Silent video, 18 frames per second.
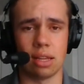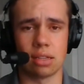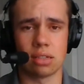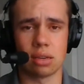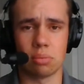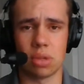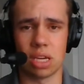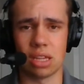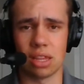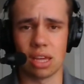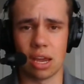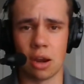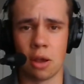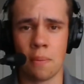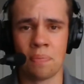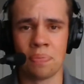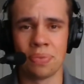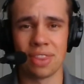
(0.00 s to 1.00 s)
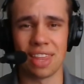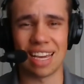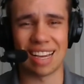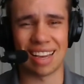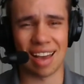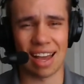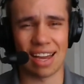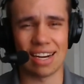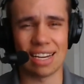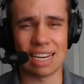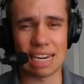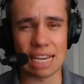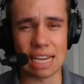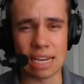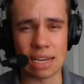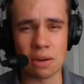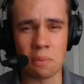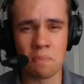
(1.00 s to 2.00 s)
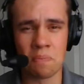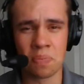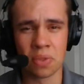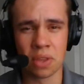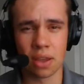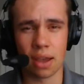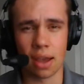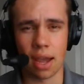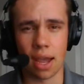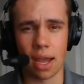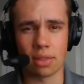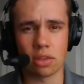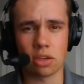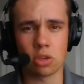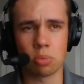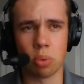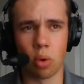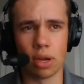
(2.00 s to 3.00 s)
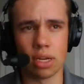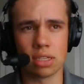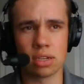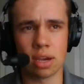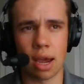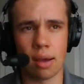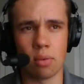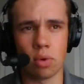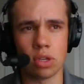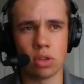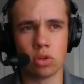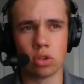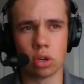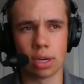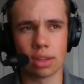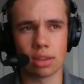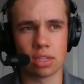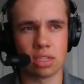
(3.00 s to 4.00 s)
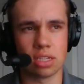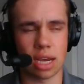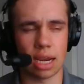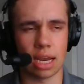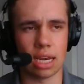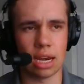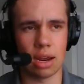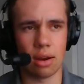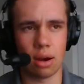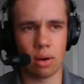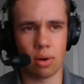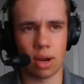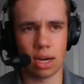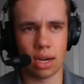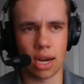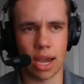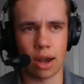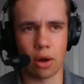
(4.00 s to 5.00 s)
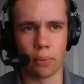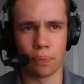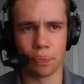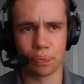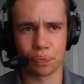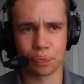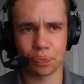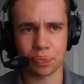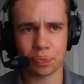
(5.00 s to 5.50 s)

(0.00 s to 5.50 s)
And that's something that they kind of need at this point in time. When you look at the secondary right now,